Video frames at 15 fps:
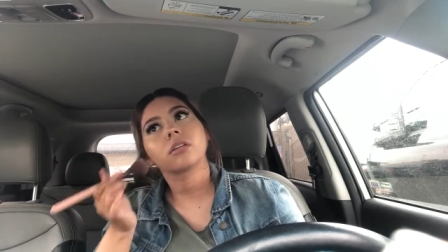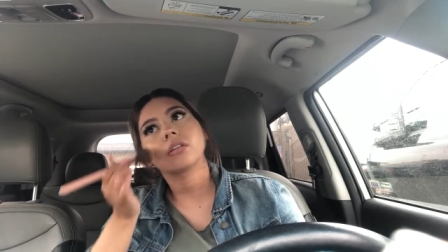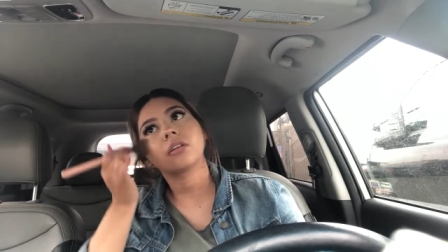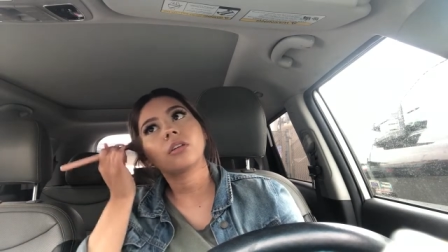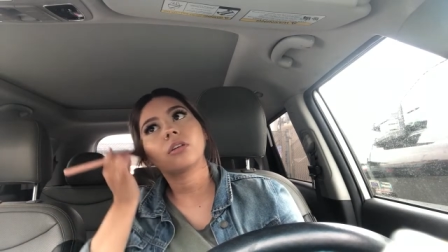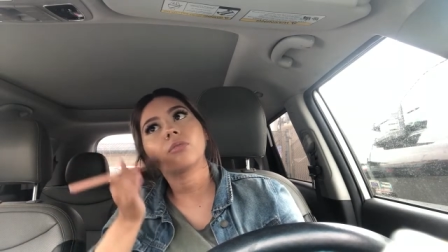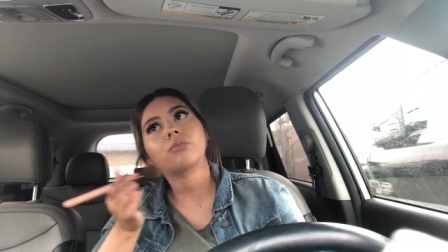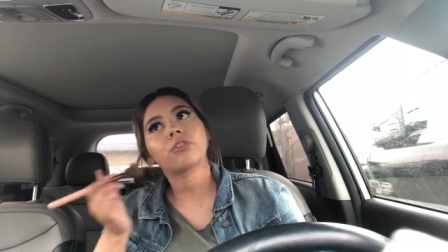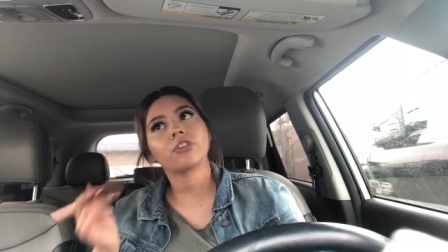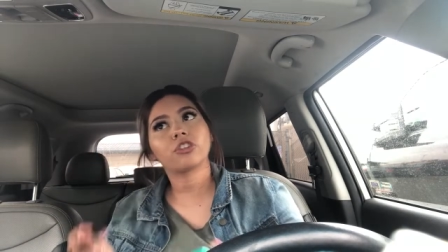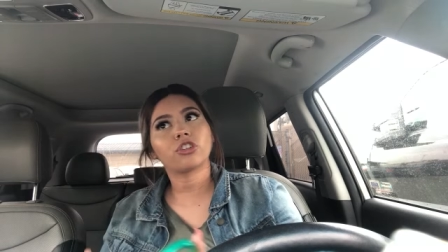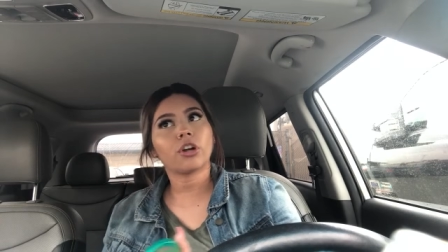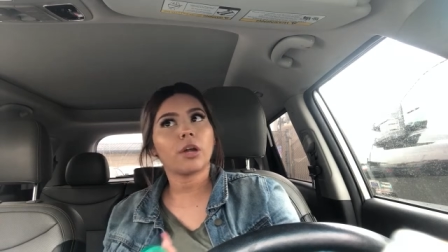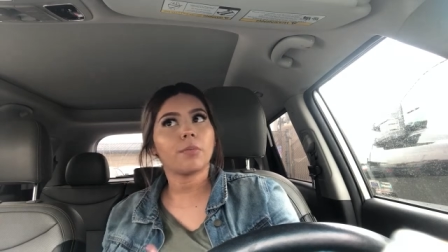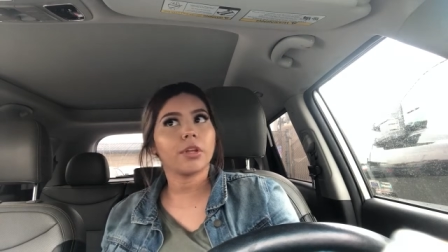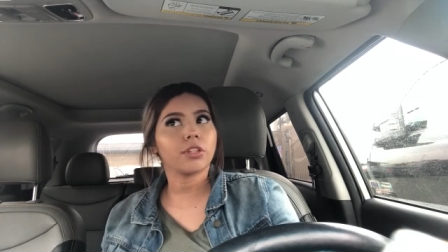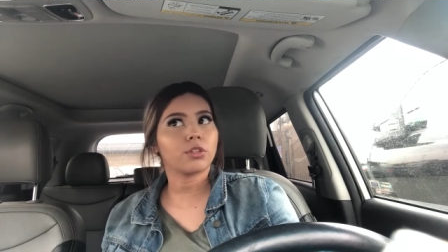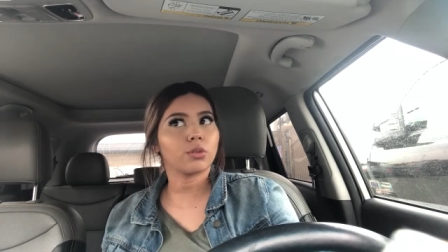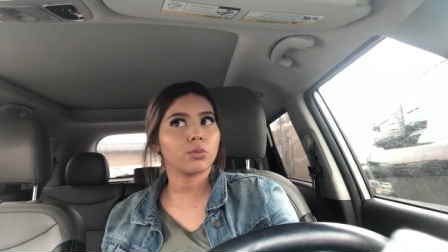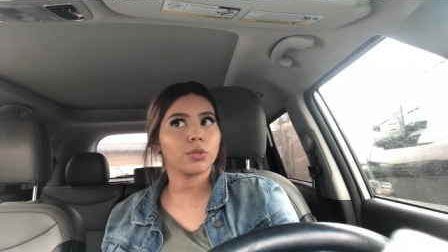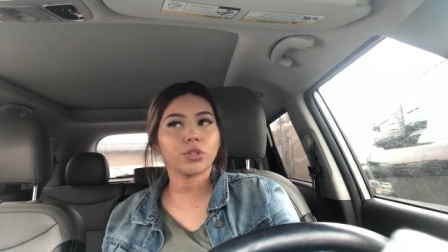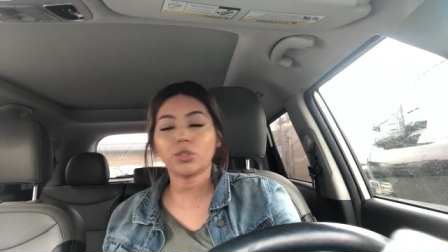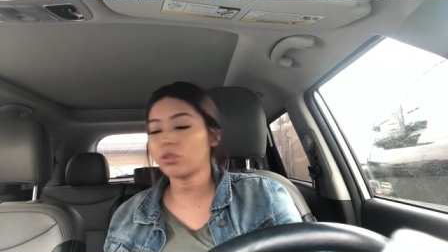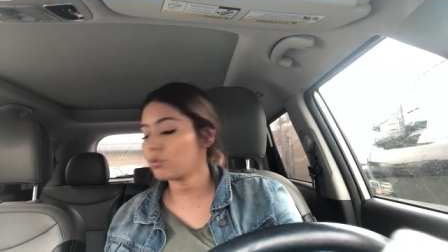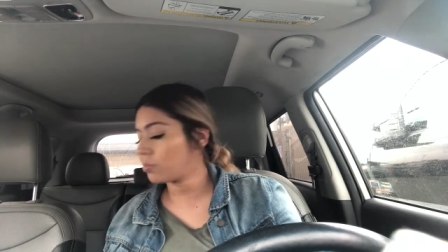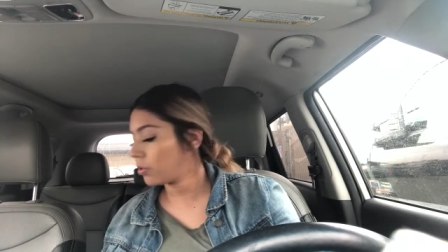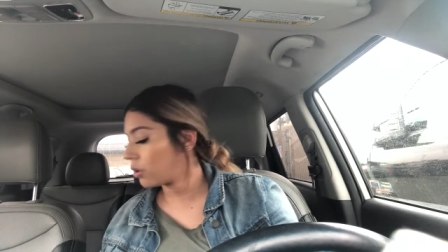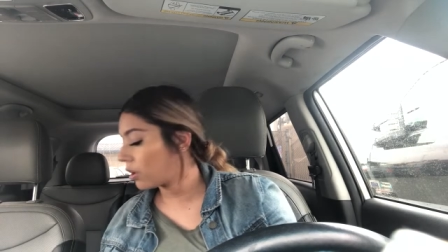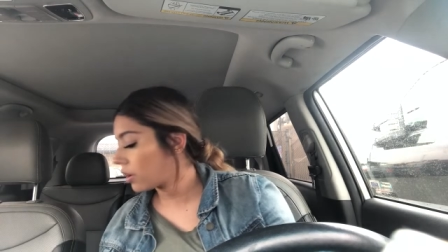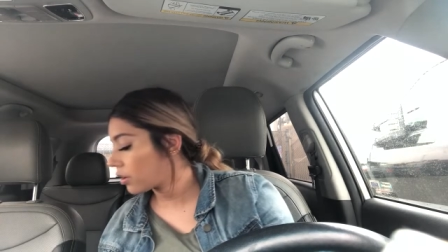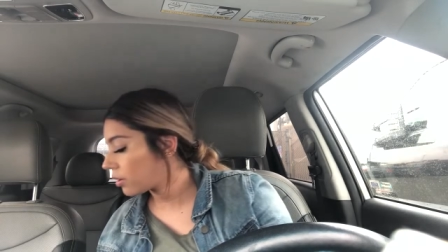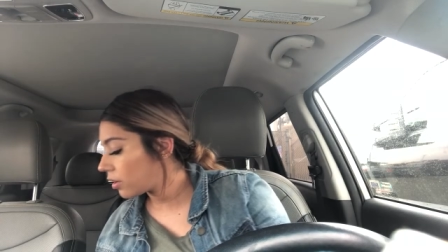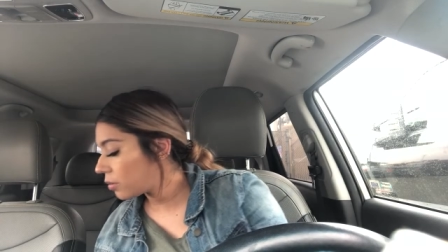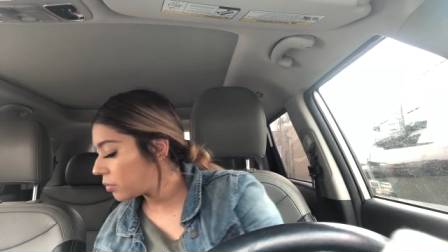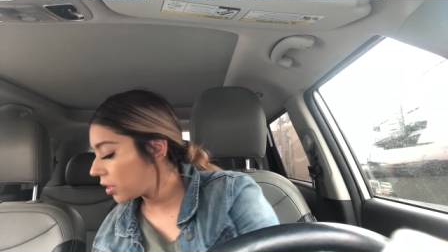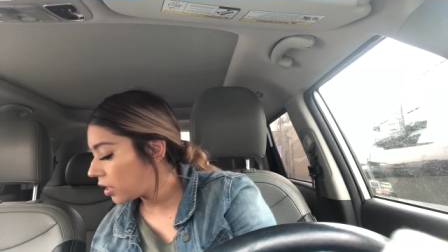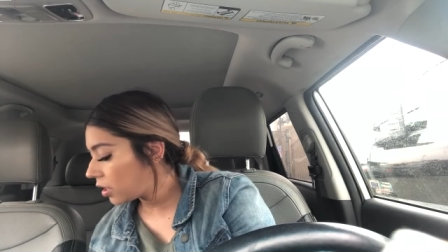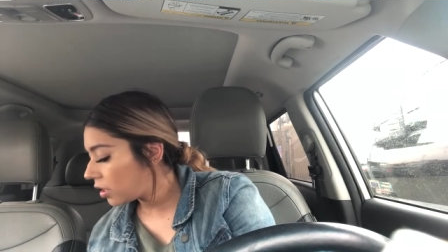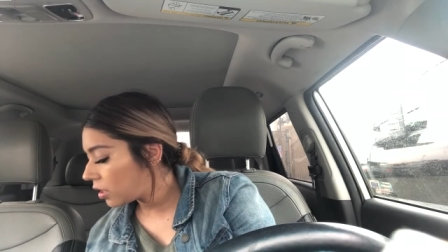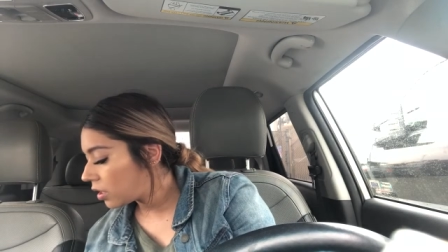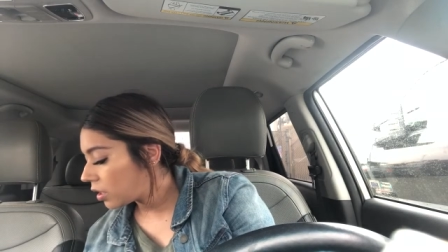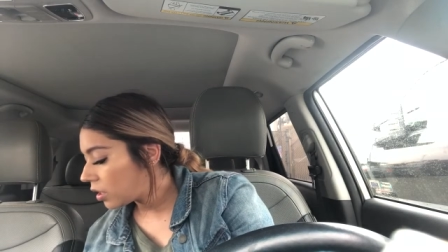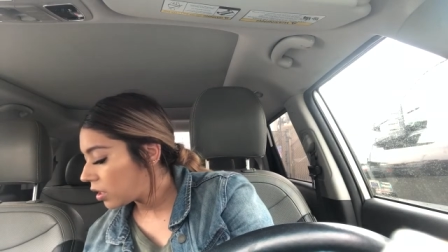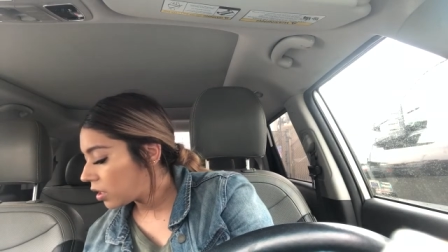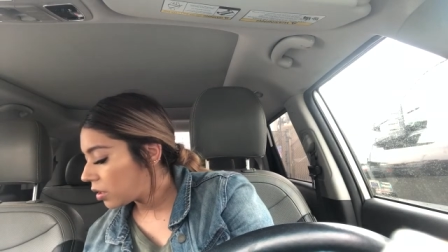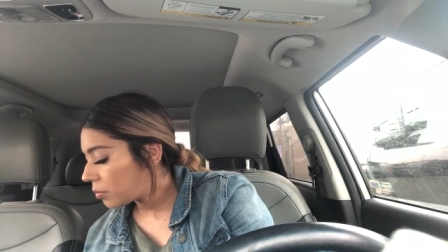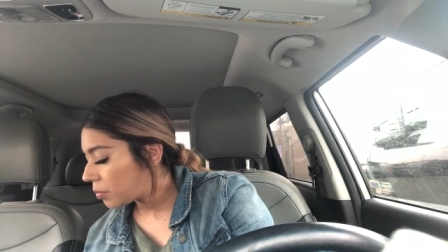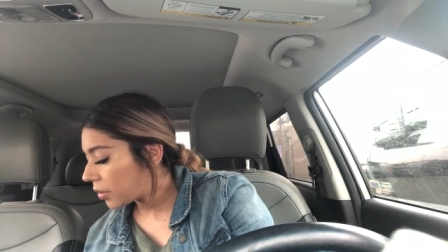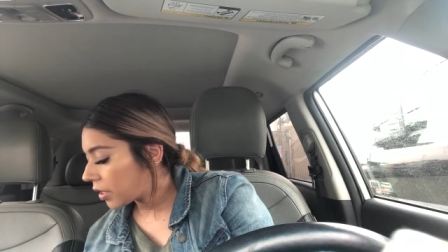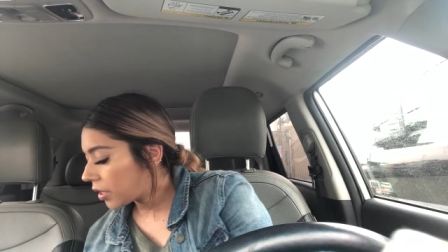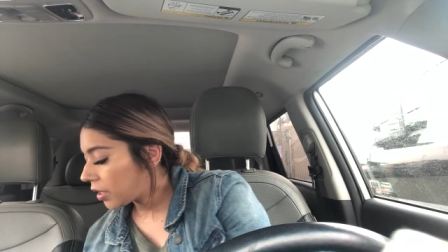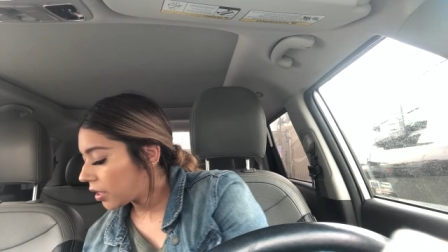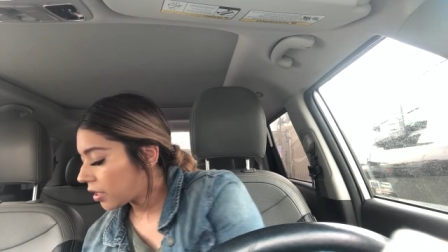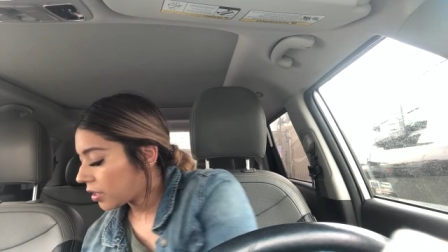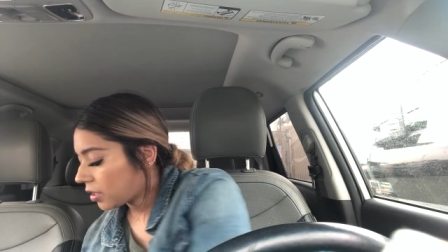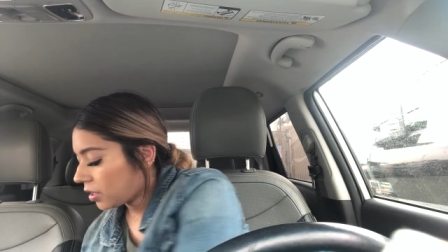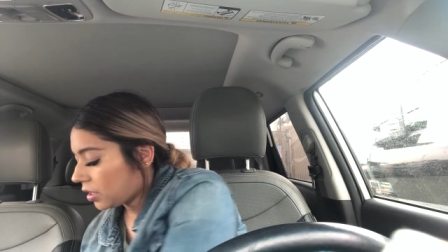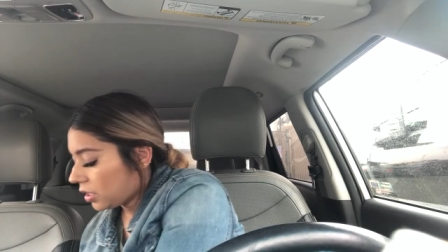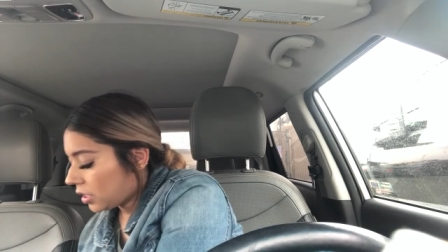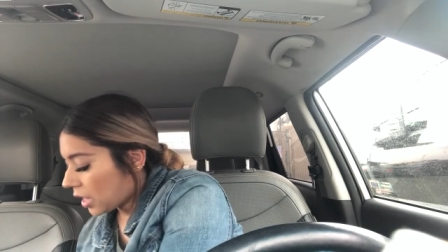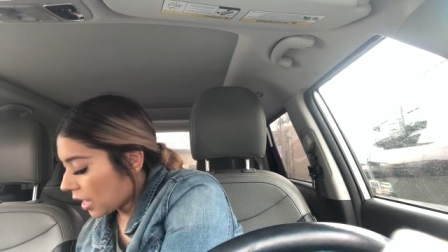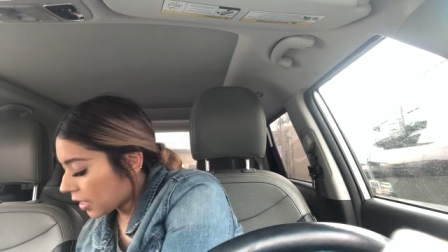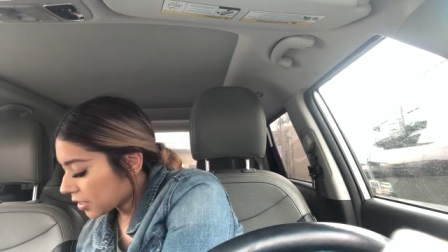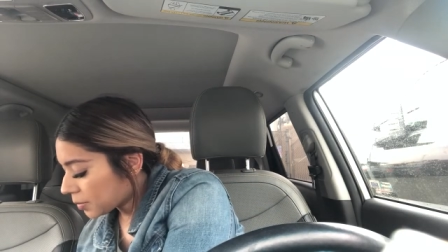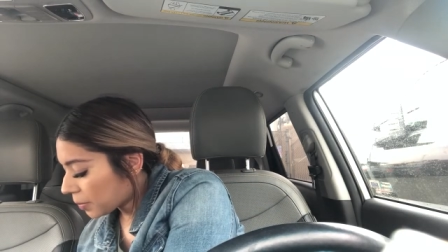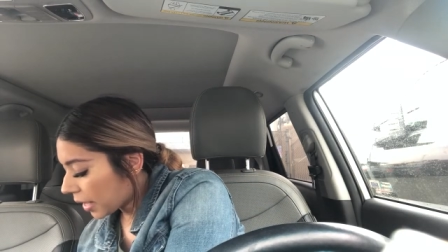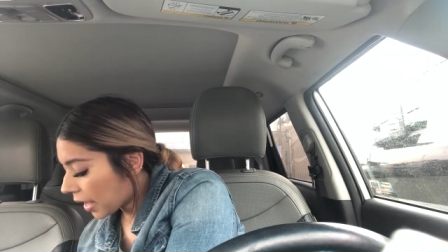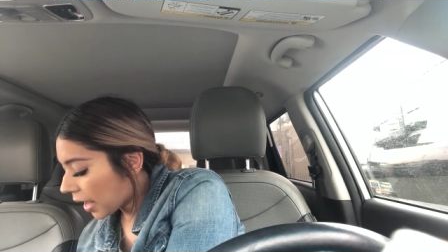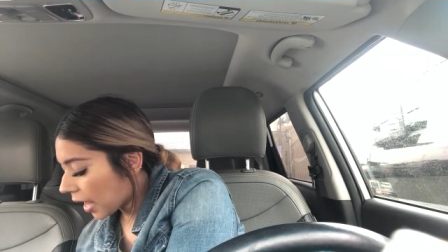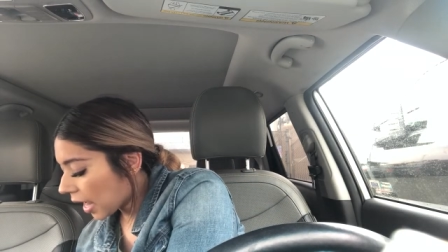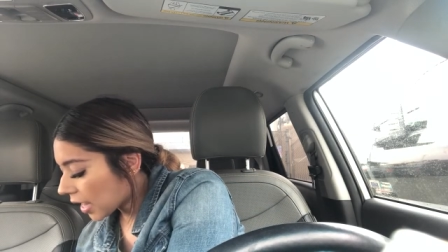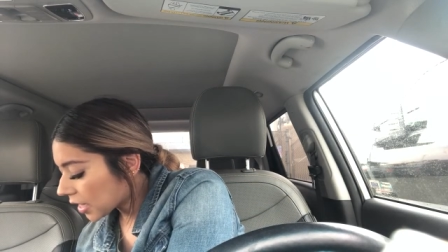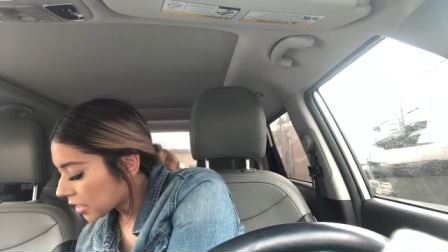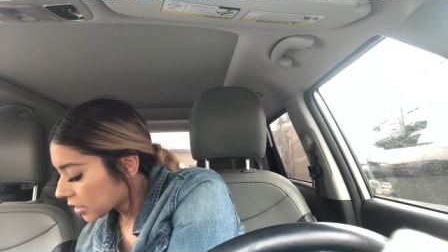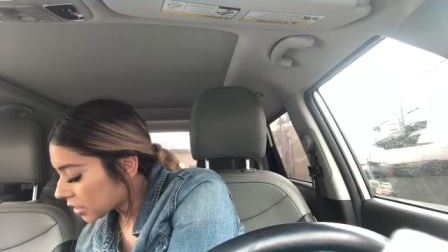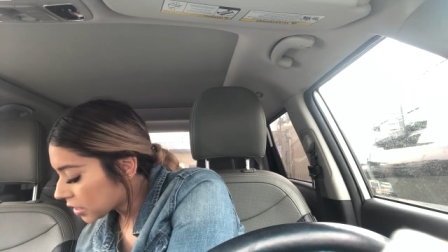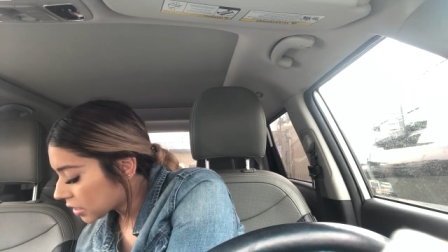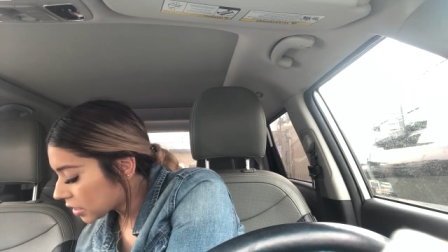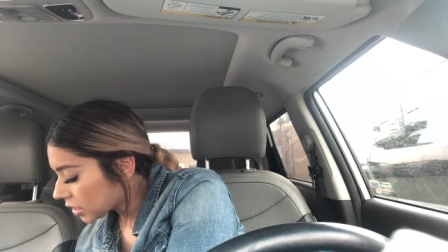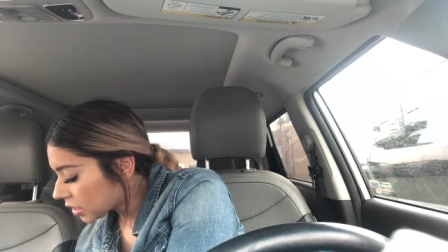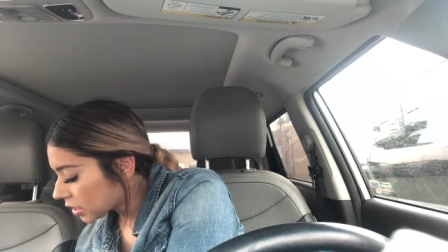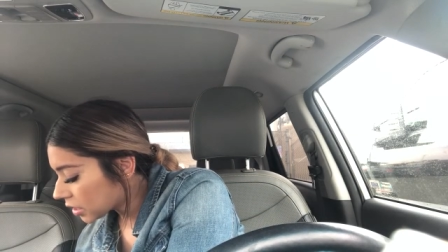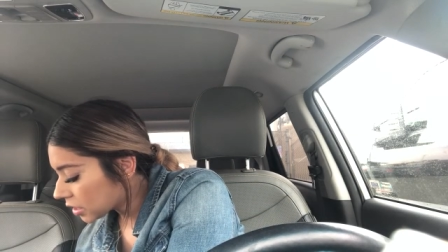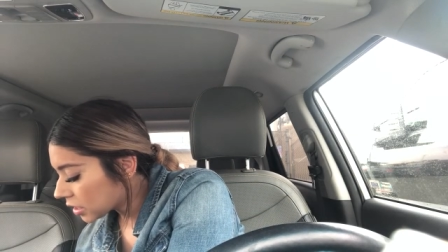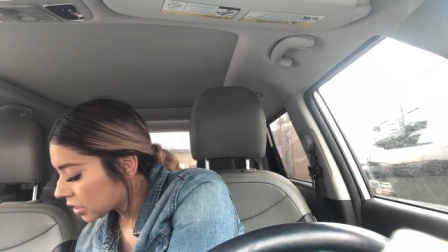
You know, first trimester was super hard on me, but it has passed.